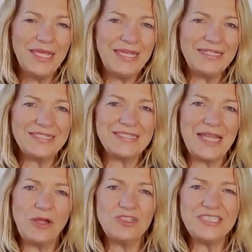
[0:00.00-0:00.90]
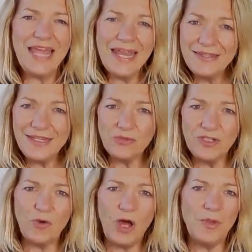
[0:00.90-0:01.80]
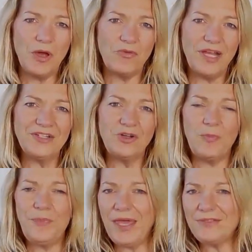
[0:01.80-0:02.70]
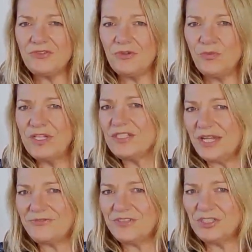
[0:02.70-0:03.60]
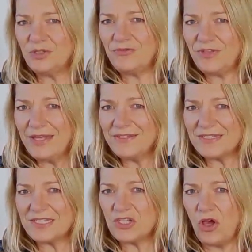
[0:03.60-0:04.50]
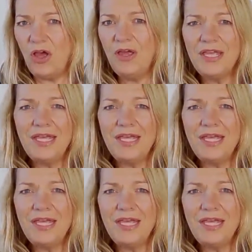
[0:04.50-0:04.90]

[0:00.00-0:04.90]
it is now 10 degrees warmer already compared to the winter that Fridtjof Nansen saw.